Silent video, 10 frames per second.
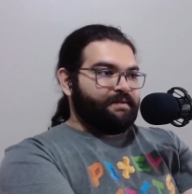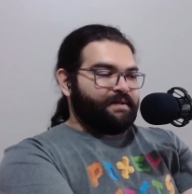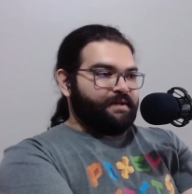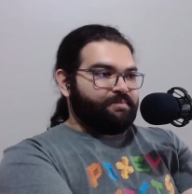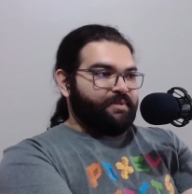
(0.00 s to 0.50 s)

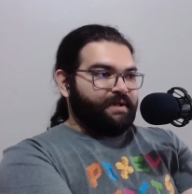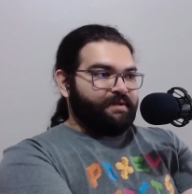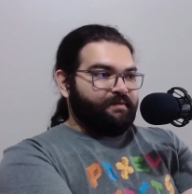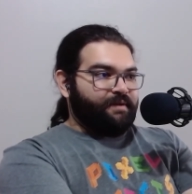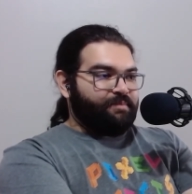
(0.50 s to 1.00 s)
guy's
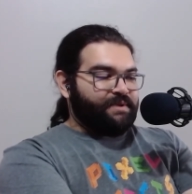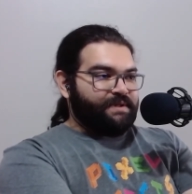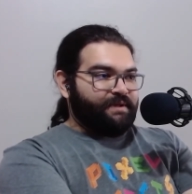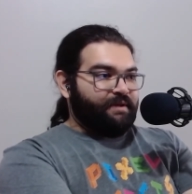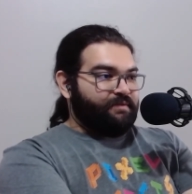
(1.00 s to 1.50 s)
brother went
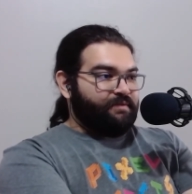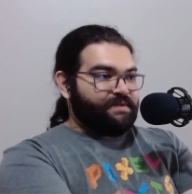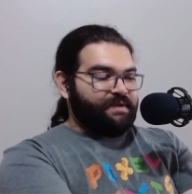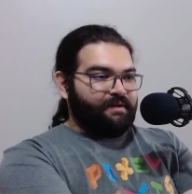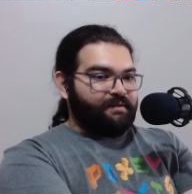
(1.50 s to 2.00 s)
missing now his
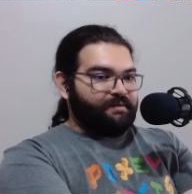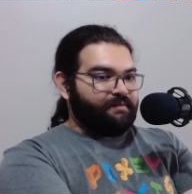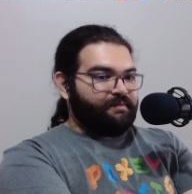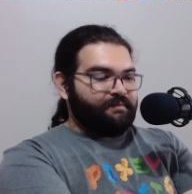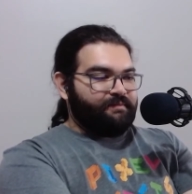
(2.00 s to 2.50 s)
son
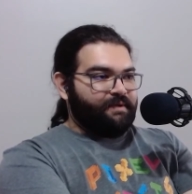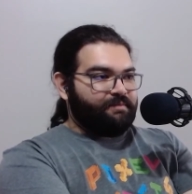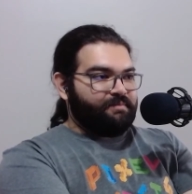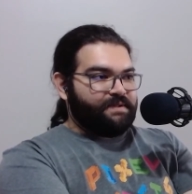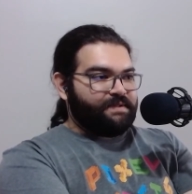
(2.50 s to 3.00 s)

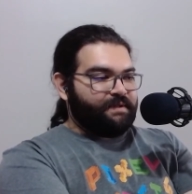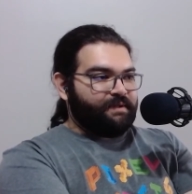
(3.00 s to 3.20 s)
went missing